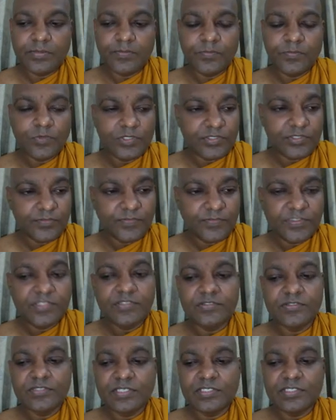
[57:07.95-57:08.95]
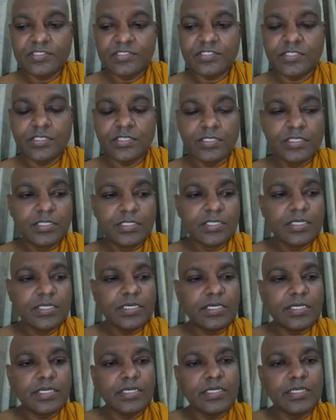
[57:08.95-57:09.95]
was a physicist,
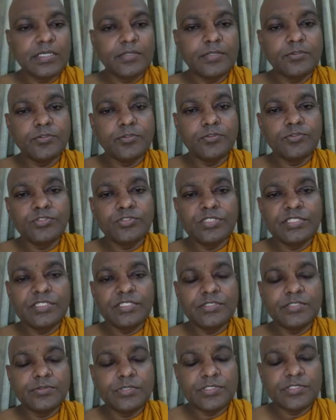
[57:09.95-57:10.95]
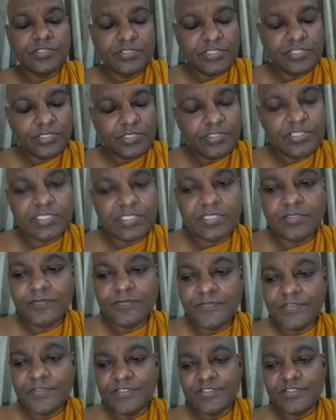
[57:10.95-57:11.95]
was a theoretical
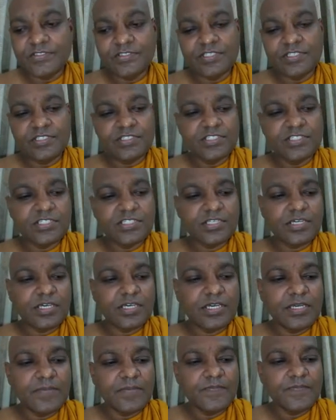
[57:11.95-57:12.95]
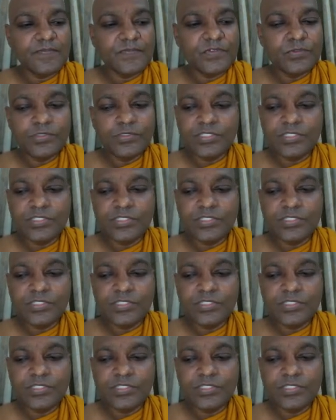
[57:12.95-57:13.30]
physicist, who